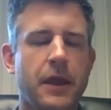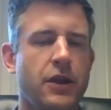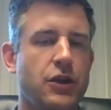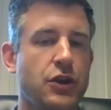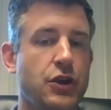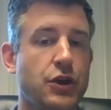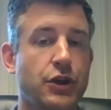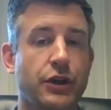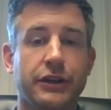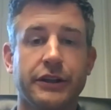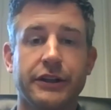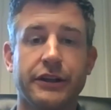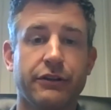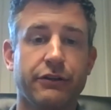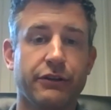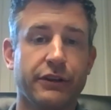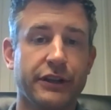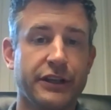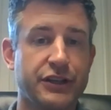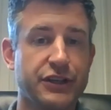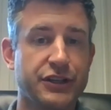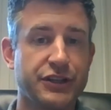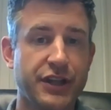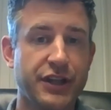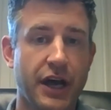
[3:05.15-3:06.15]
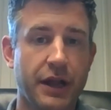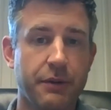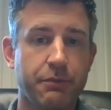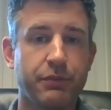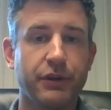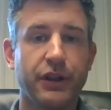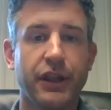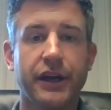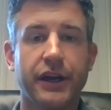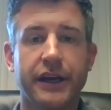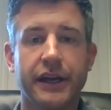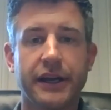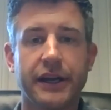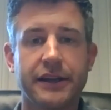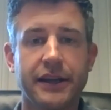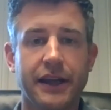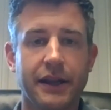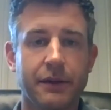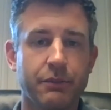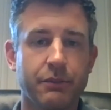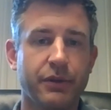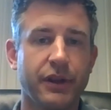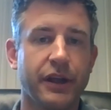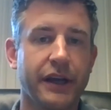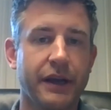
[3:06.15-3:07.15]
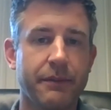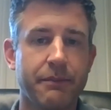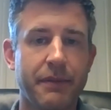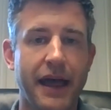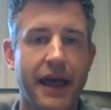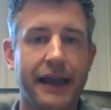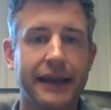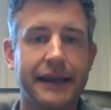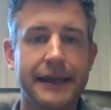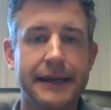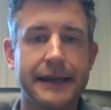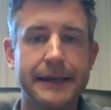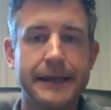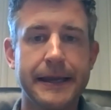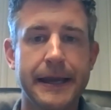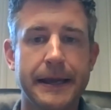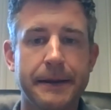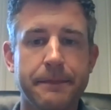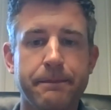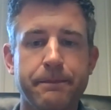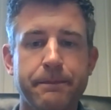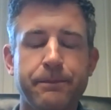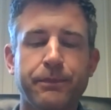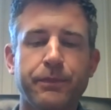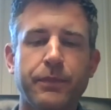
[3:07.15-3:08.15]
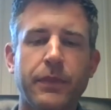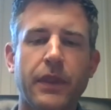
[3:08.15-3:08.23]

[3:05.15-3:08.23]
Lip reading: You can literally just unplug it and plug it back in again.